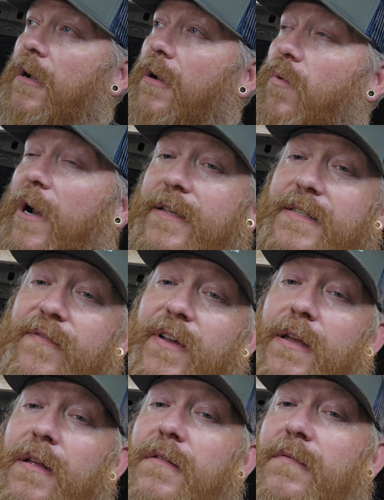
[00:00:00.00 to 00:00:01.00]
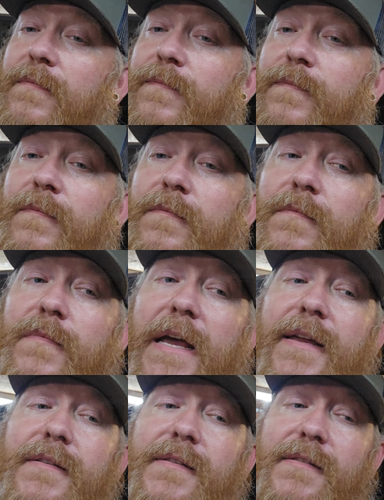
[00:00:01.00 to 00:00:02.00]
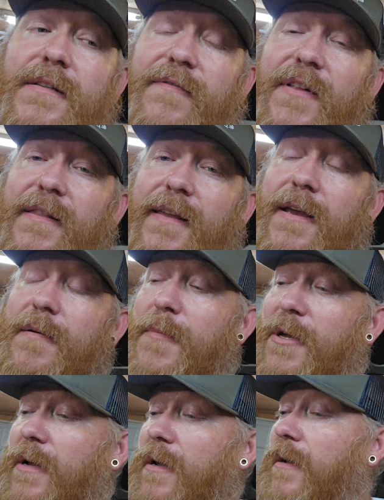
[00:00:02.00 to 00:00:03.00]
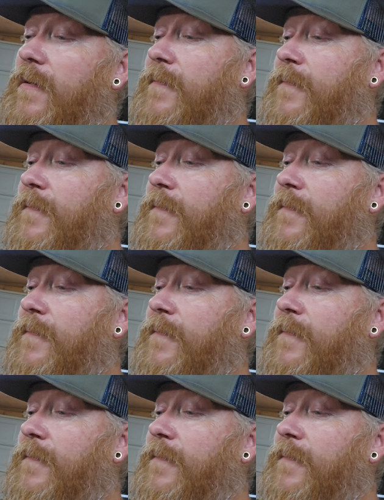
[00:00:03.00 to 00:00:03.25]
race event dates and stuff like that. But